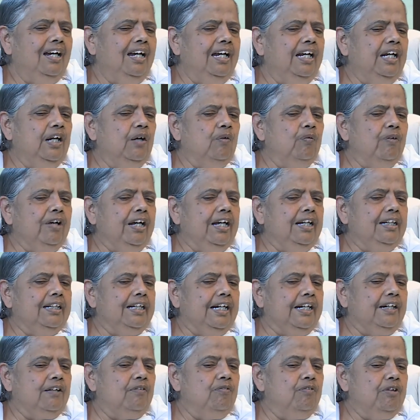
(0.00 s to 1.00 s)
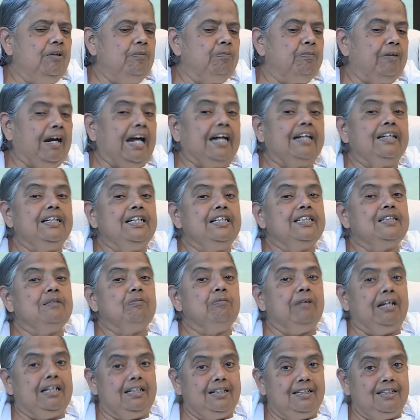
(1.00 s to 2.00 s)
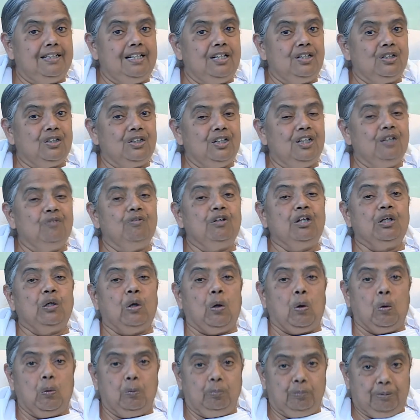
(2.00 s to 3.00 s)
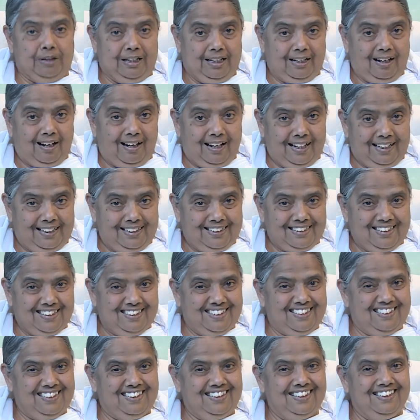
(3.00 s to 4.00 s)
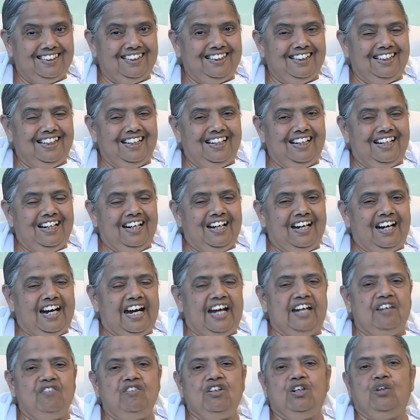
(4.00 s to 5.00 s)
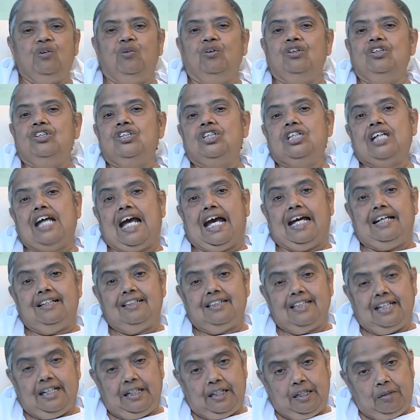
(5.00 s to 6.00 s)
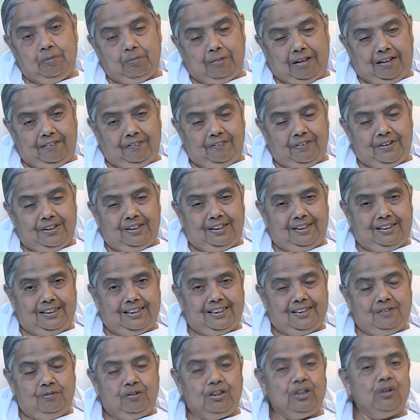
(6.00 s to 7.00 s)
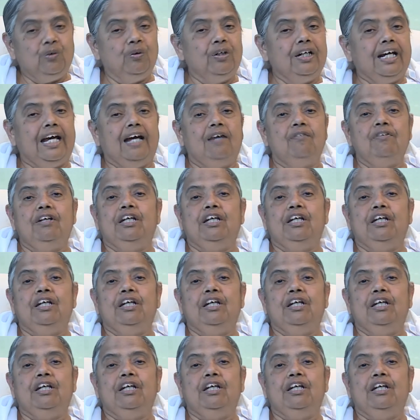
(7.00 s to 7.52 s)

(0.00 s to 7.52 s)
in a way that we practice meditation with open eyes. and we don't chant any mantras. We don't have